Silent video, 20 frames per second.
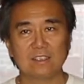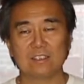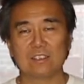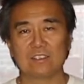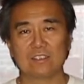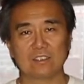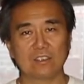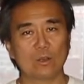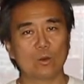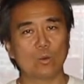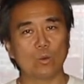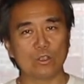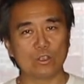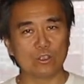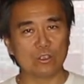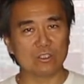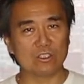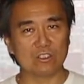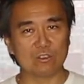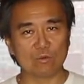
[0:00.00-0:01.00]
So when
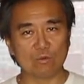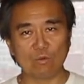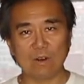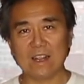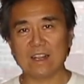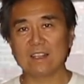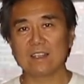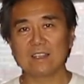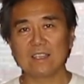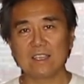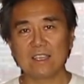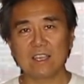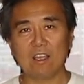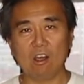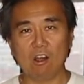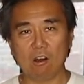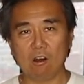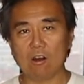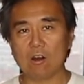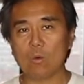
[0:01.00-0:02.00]
you're directly
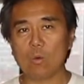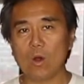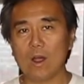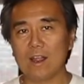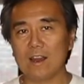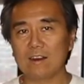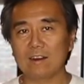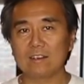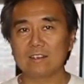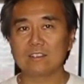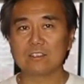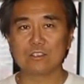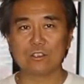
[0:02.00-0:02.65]
hardwired